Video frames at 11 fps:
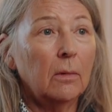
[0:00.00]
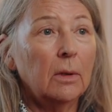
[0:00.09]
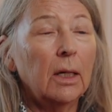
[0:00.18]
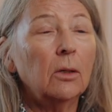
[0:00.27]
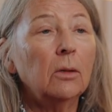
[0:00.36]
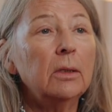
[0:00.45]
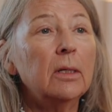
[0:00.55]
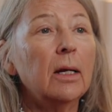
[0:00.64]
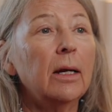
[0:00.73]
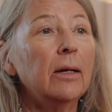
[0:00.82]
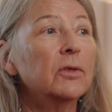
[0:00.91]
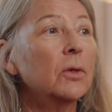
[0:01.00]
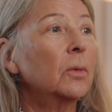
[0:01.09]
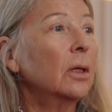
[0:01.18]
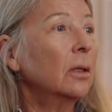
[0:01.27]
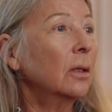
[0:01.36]
Not only did I have
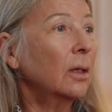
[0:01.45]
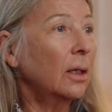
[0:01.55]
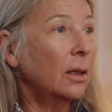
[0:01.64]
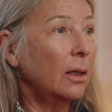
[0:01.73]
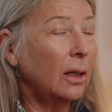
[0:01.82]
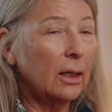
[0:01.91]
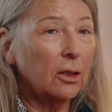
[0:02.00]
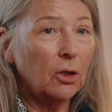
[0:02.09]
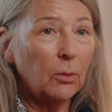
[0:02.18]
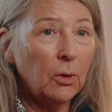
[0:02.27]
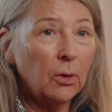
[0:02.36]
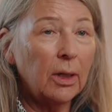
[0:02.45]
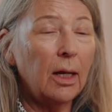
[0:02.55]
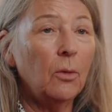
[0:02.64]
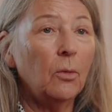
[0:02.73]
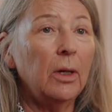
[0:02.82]
someone that I could
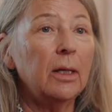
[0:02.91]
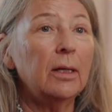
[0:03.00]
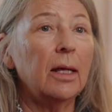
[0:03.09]
communicate with,